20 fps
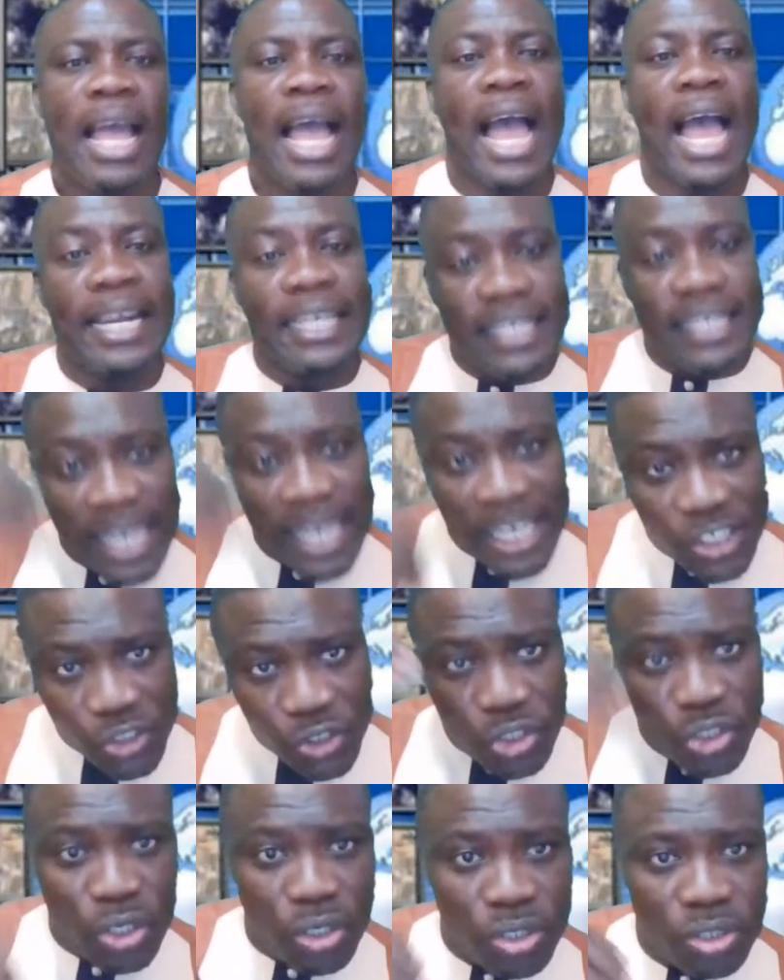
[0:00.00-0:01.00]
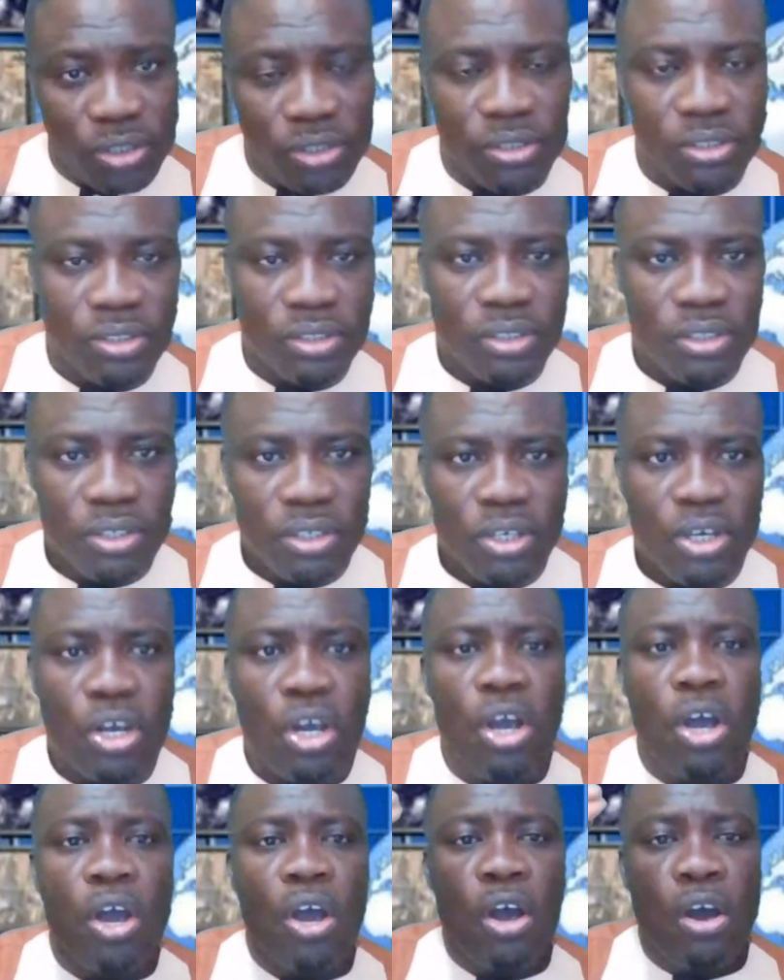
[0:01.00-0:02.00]
additional
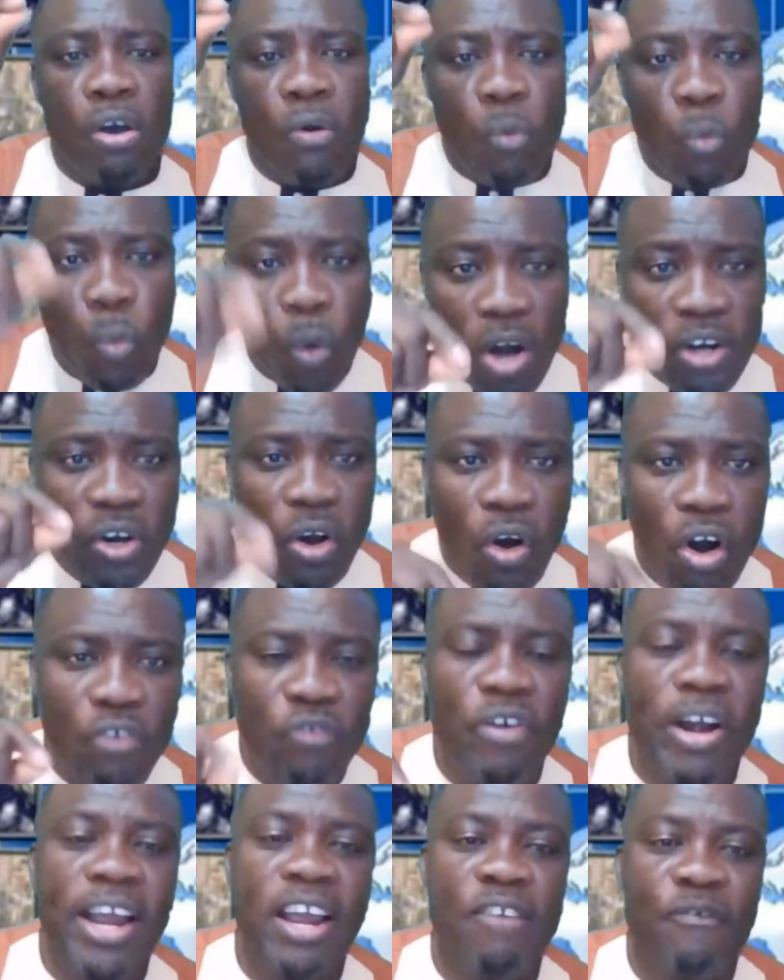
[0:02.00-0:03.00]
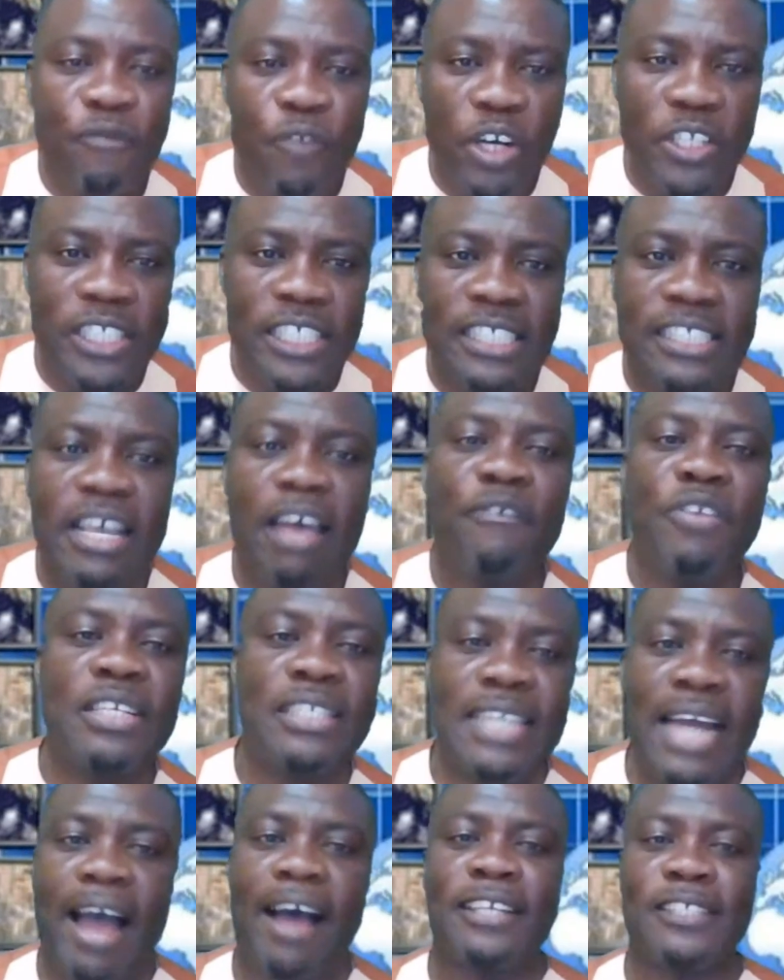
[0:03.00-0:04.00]

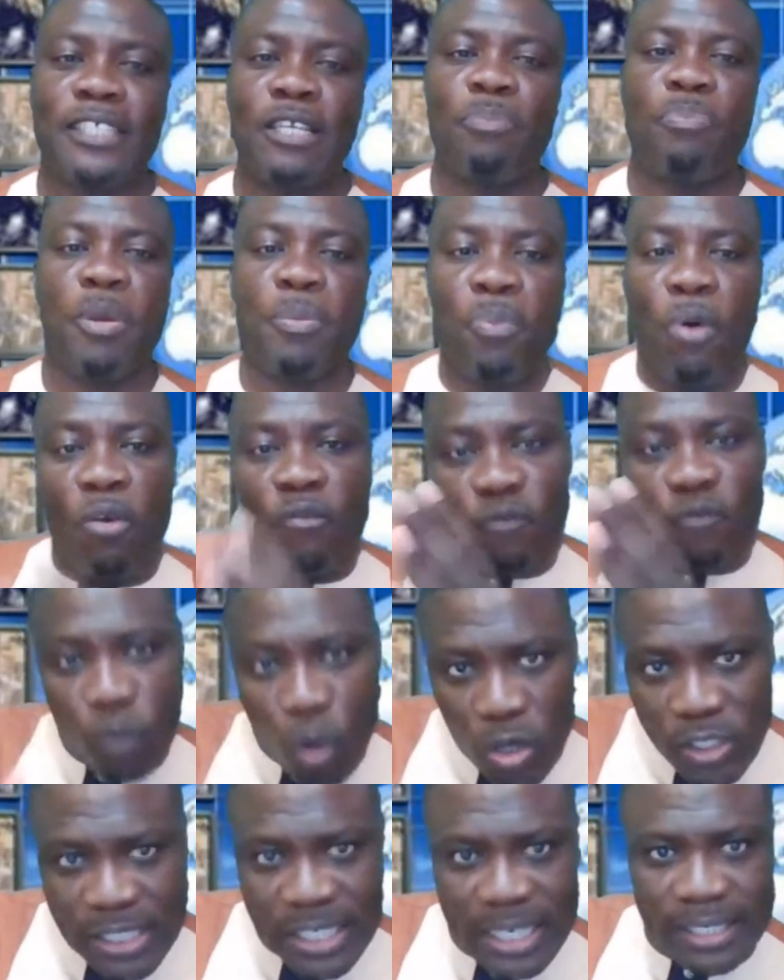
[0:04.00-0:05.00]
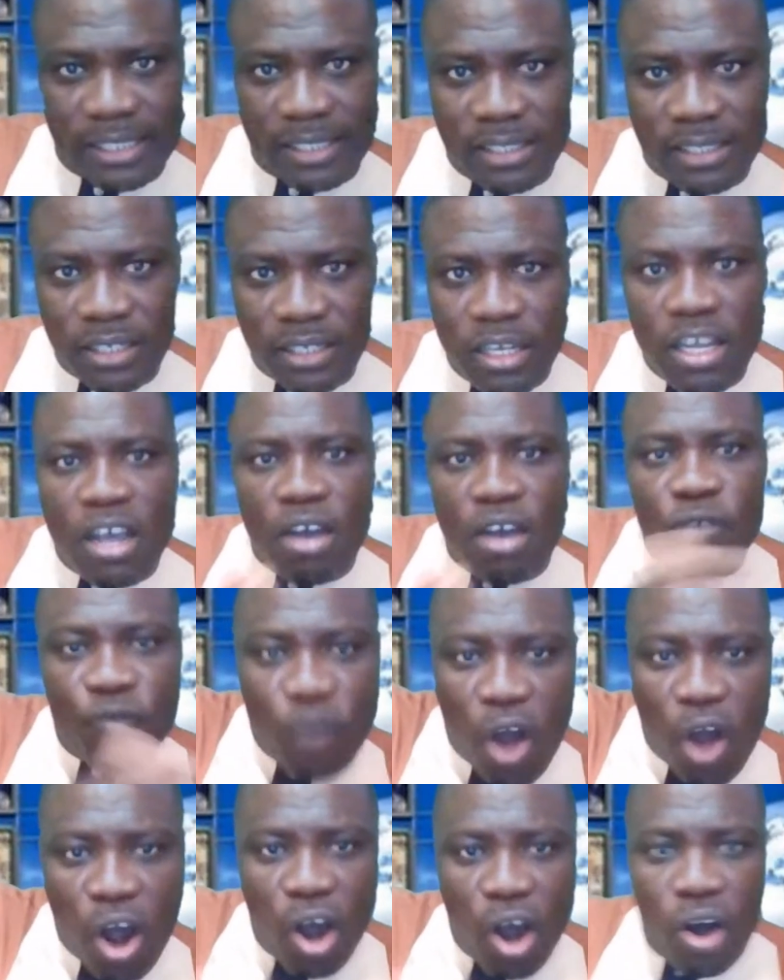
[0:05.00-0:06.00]
147,000 people voted
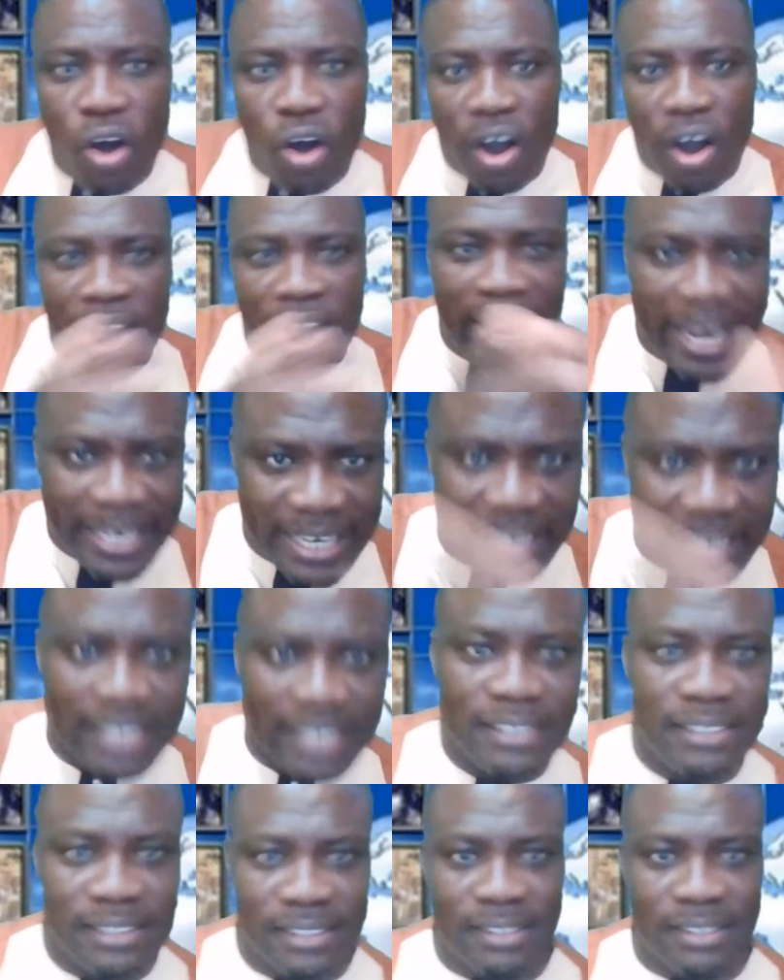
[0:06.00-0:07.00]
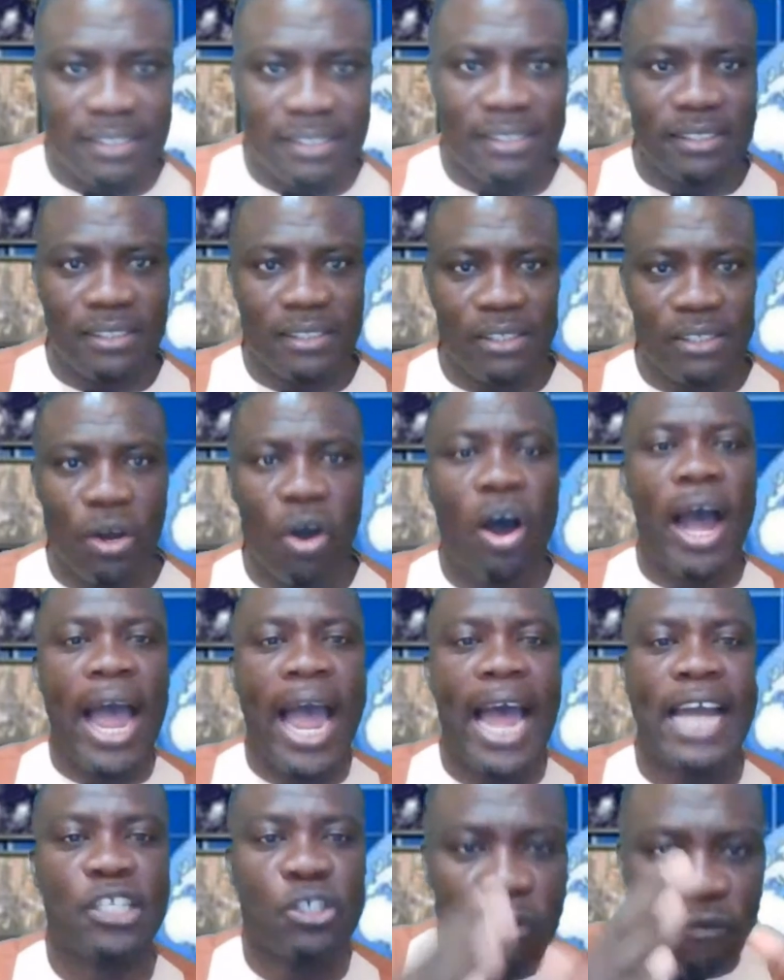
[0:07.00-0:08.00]
for or against or
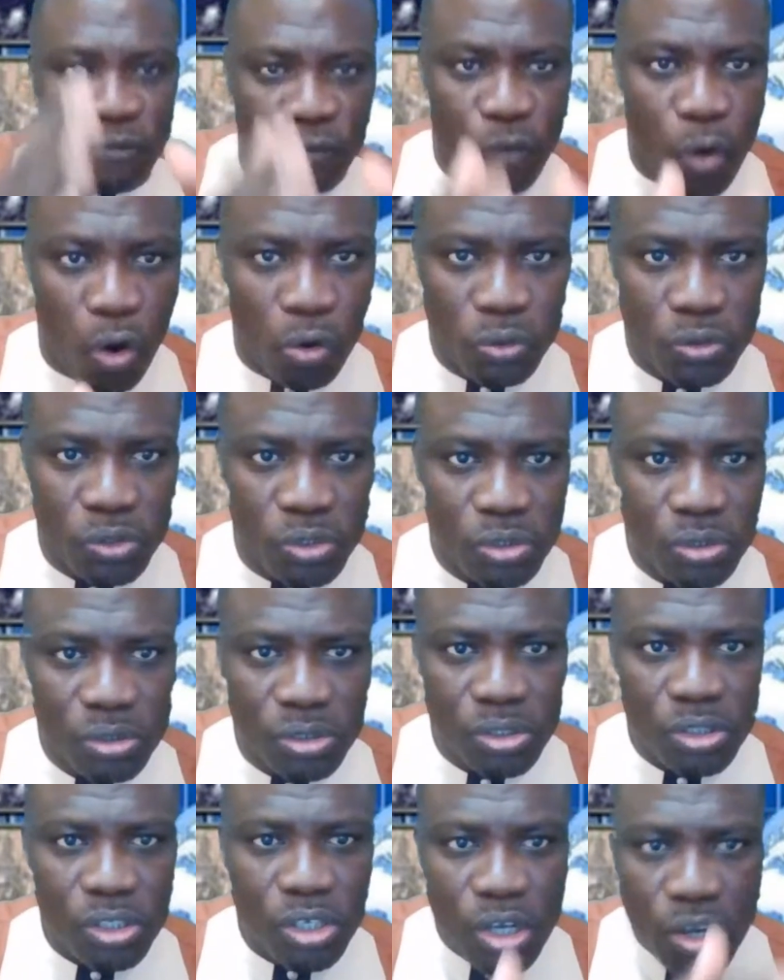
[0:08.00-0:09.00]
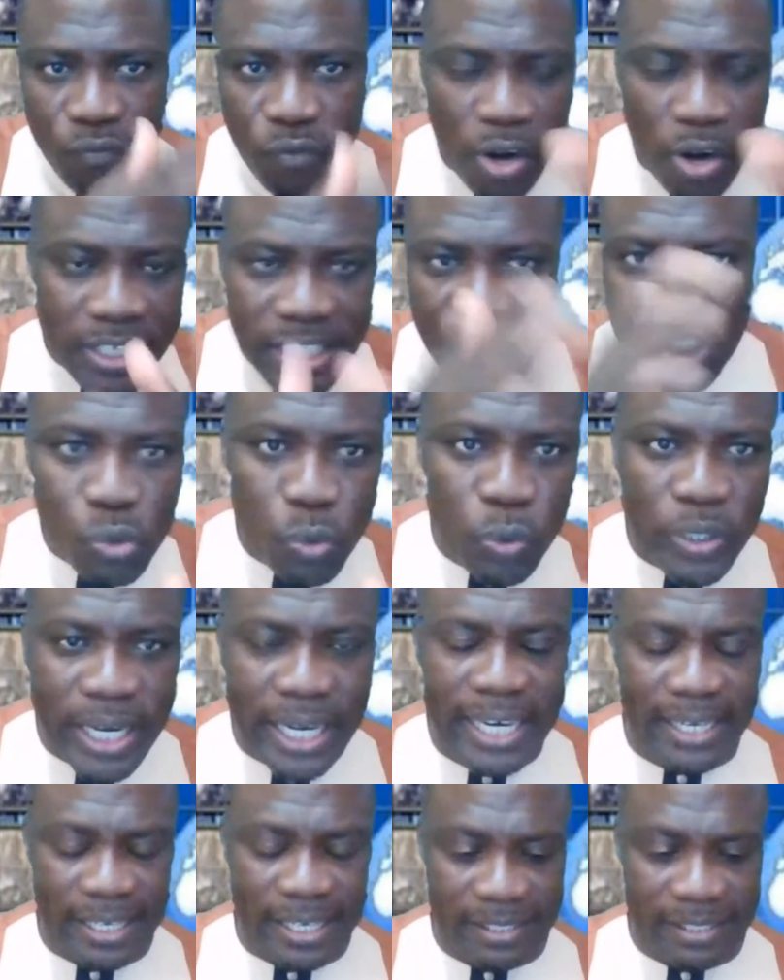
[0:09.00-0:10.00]
had to vote for these two
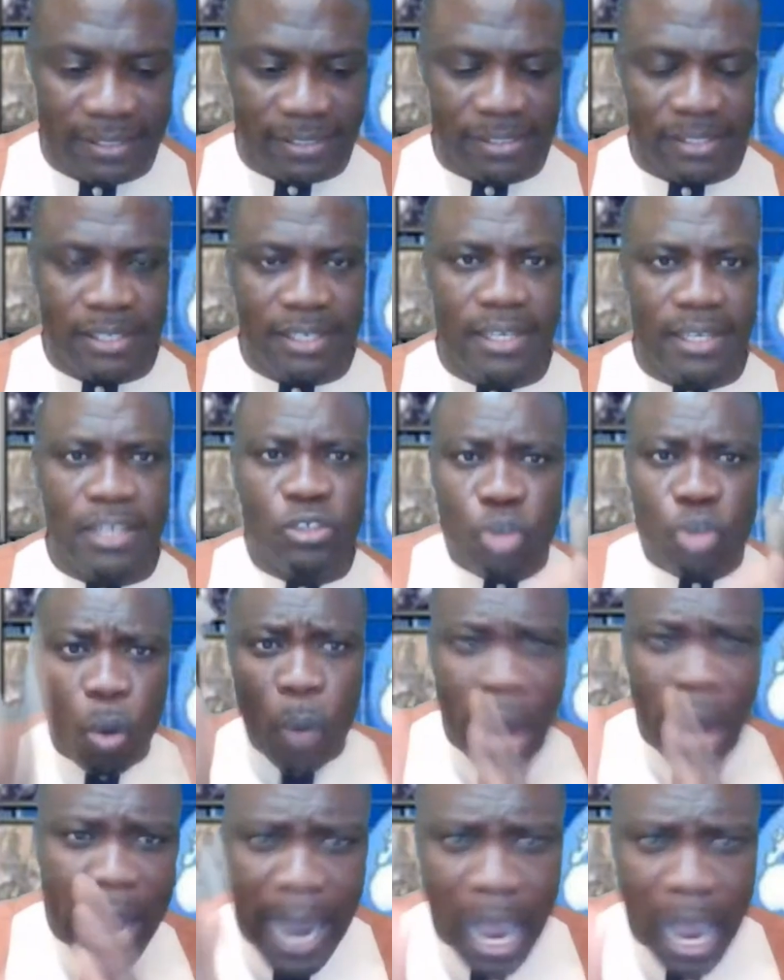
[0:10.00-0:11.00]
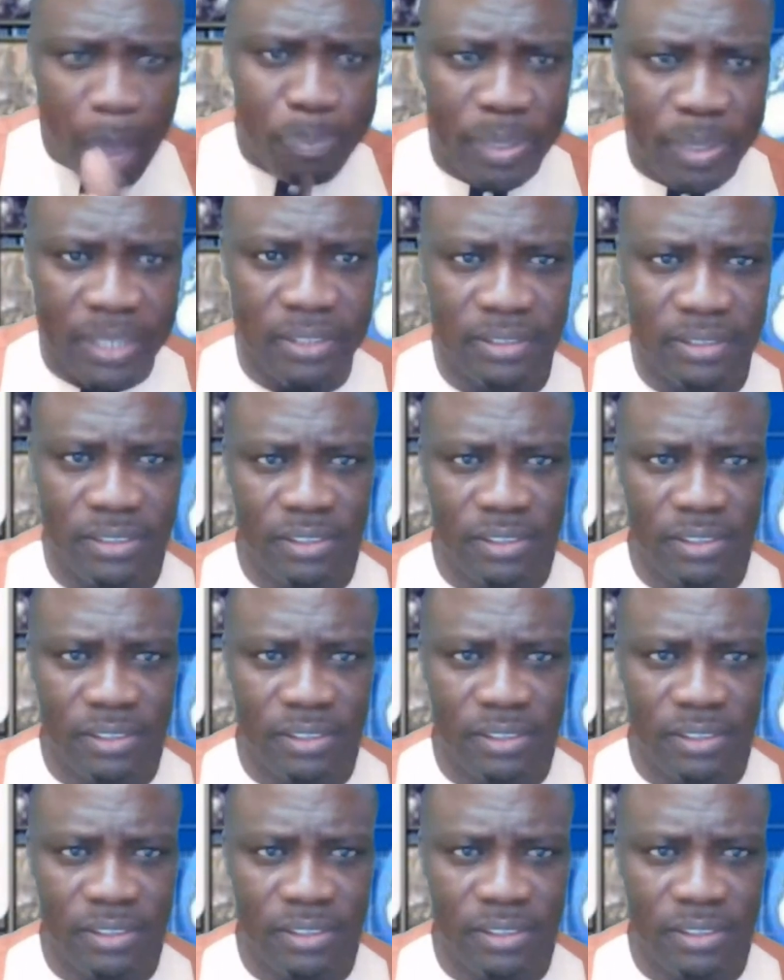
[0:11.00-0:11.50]
candidates. So what happened?